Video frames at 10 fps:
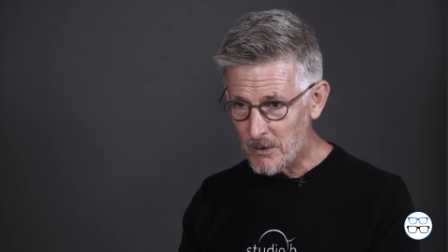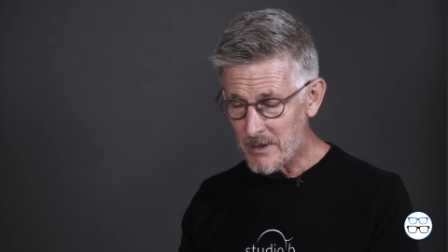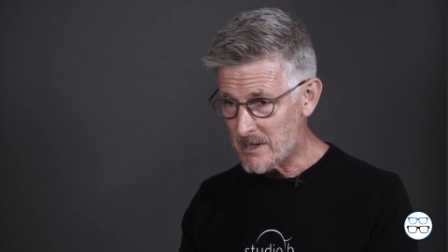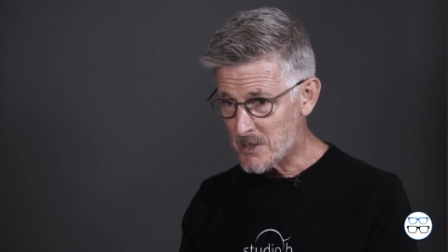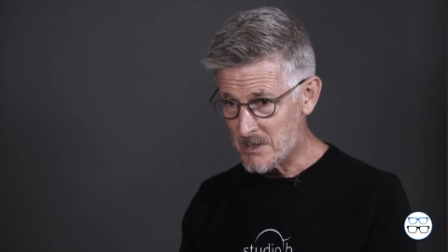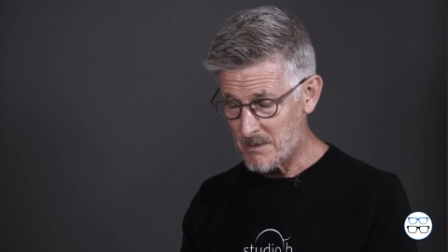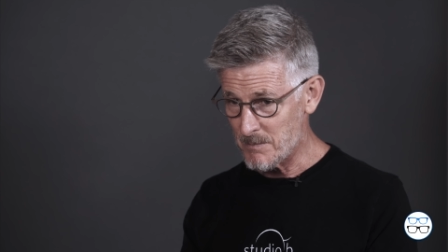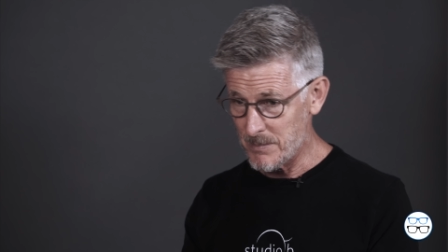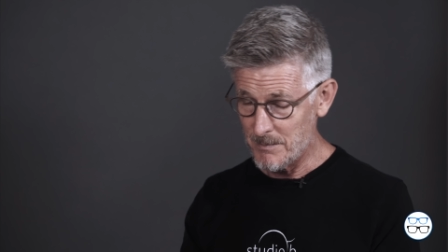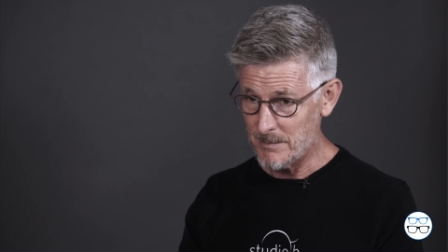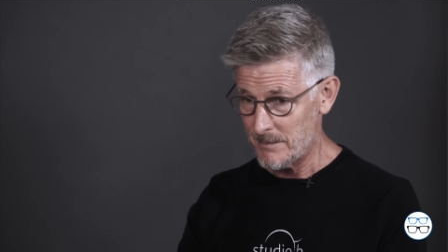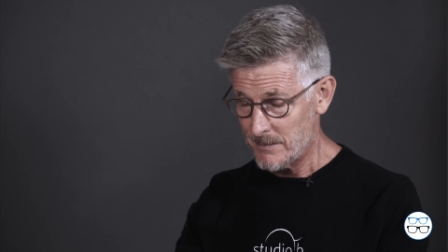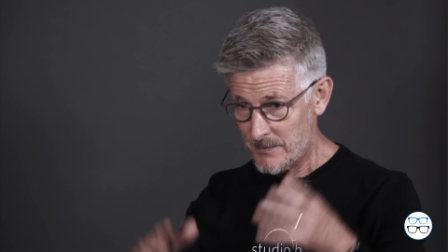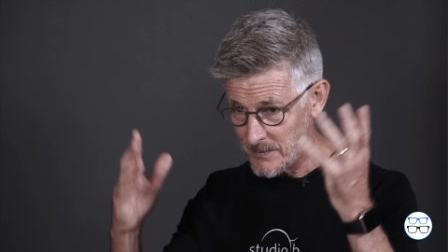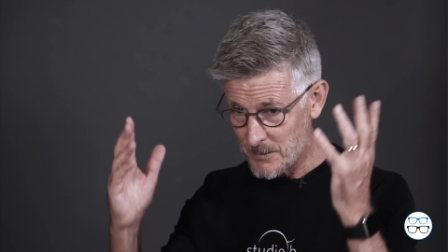only is
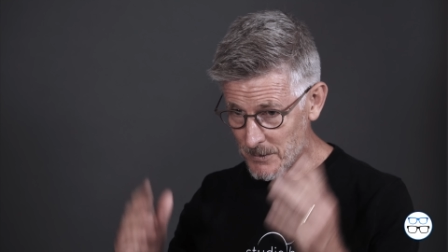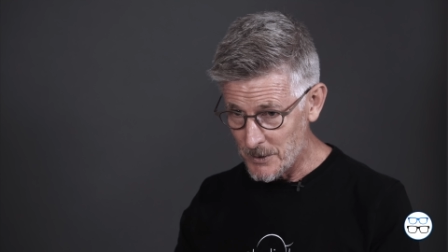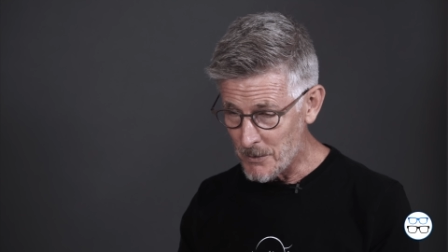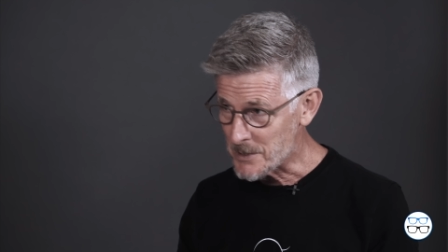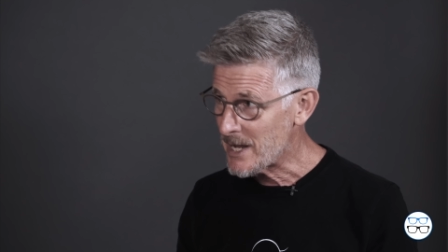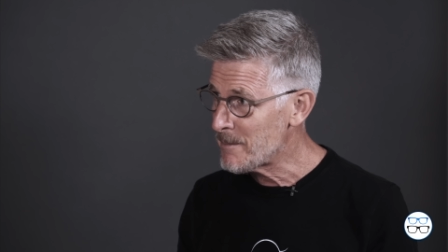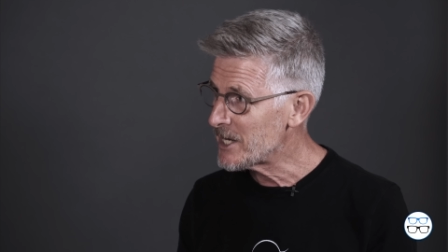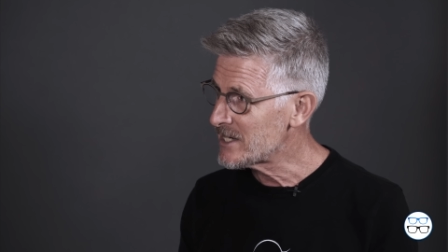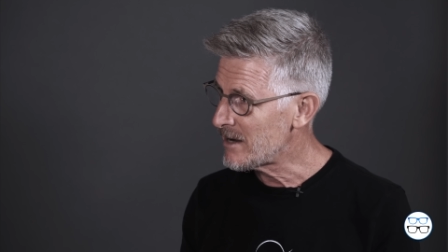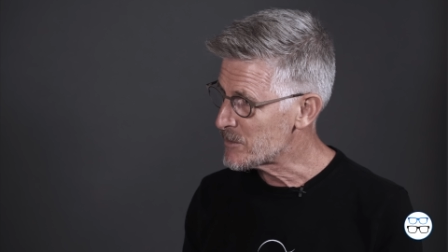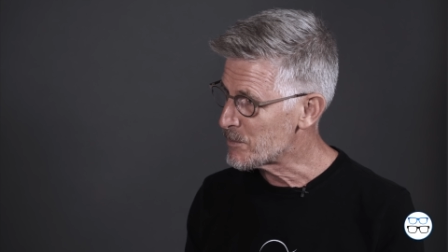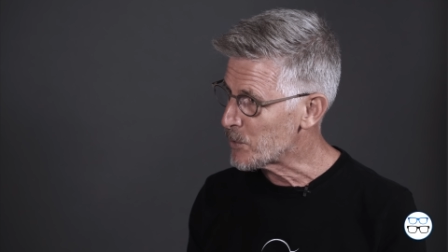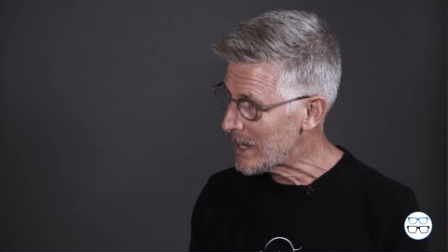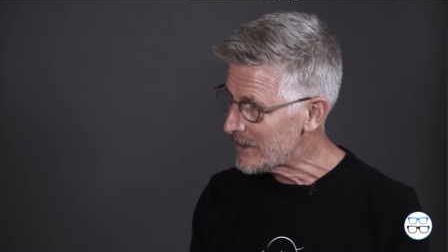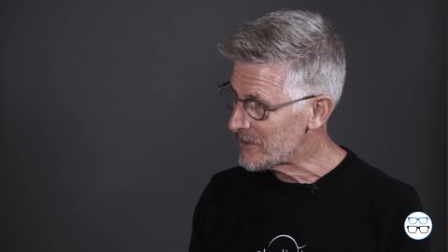who knows how many times
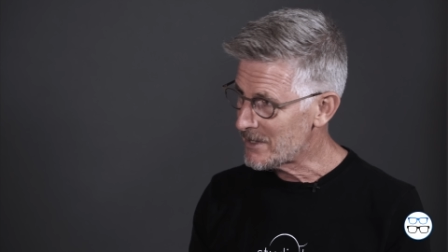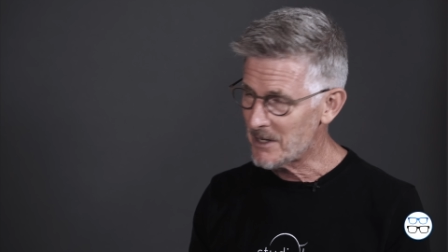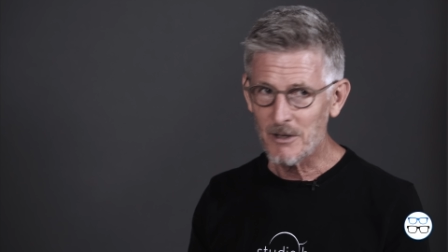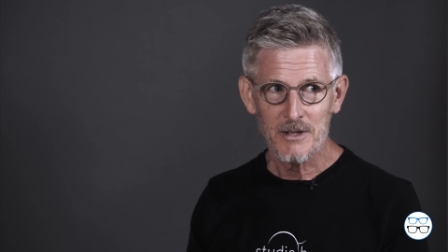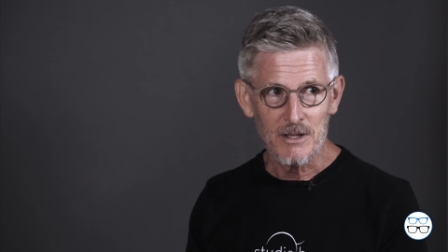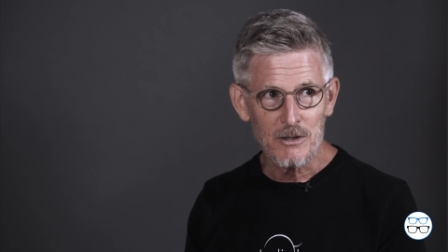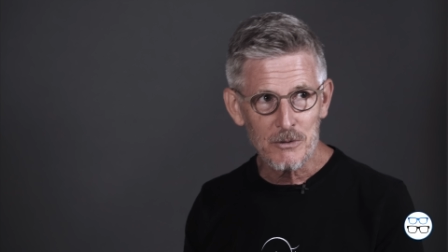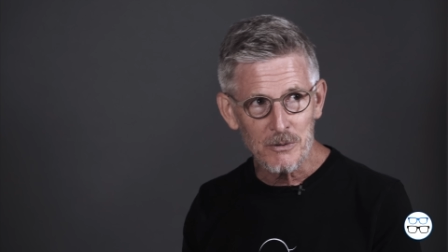brighter than looking